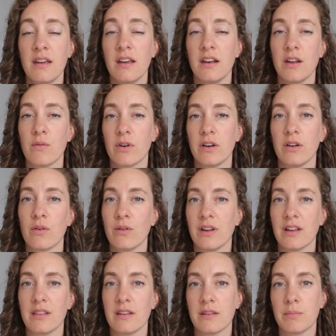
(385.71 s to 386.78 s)
and you want to go and
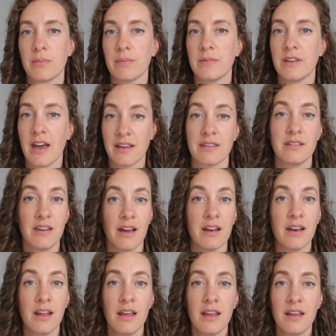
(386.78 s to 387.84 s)
get this test done